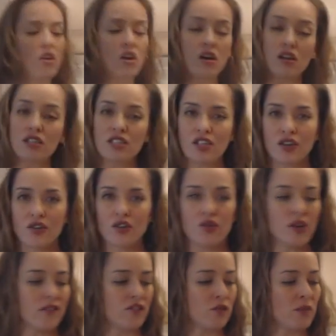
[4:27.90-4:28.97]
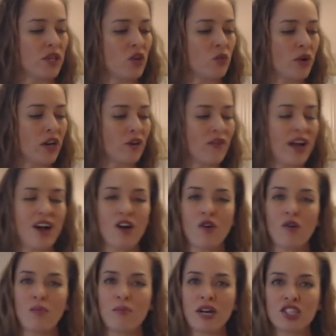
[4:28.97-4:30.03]
Also, you have to be aware of
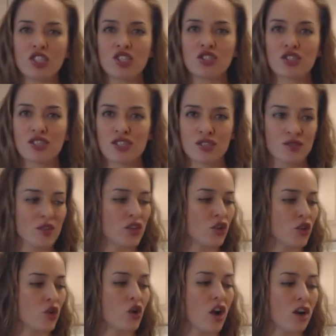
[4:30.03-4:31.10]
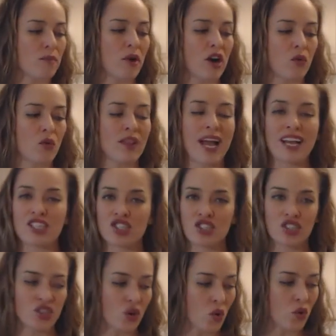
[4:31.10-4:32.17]
how much your crock pot will
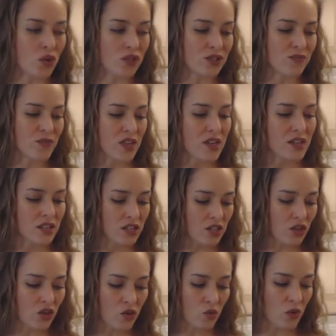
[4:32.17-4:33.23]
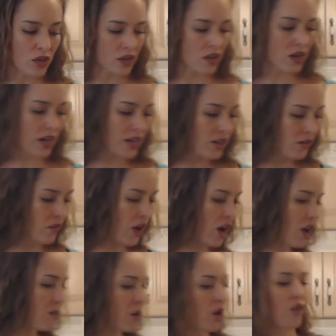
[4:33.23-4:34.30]
actually hold. So we're gonna kind of
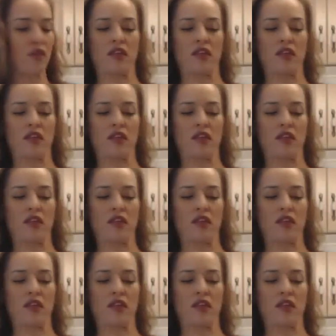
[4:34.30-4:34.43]
eyeball